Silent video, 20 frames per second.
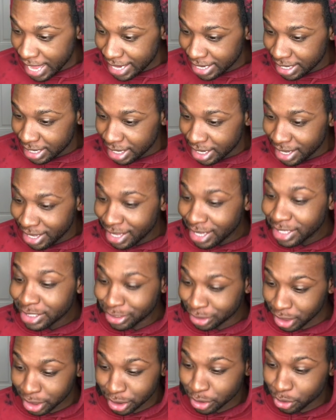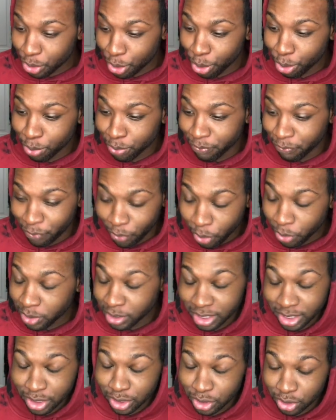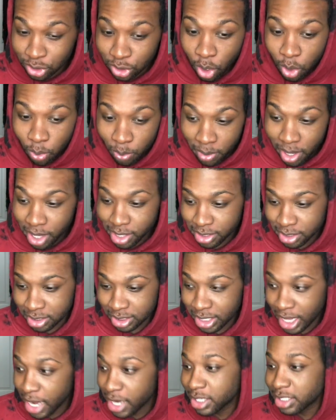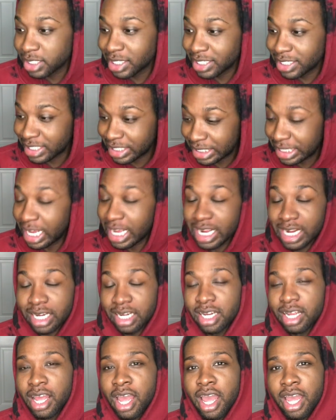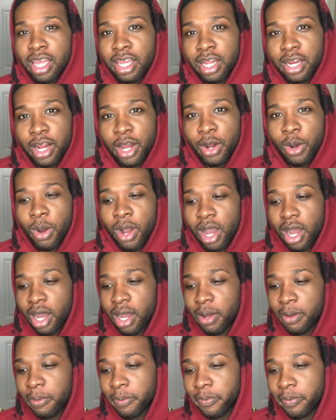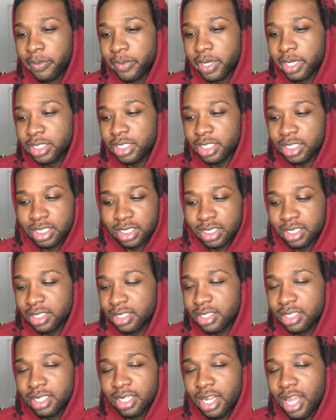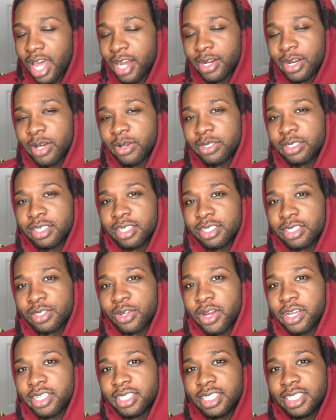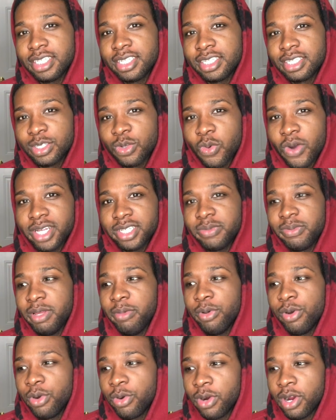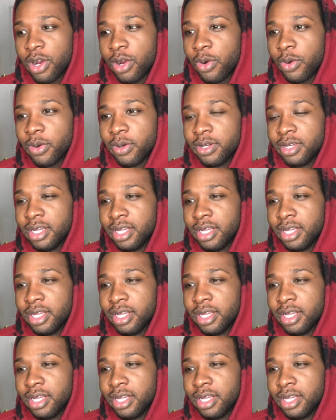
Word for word: Jin! Jin's growing vocally so much, that is insane, you know? It's just, I don't know, it's just crazy to watch people grow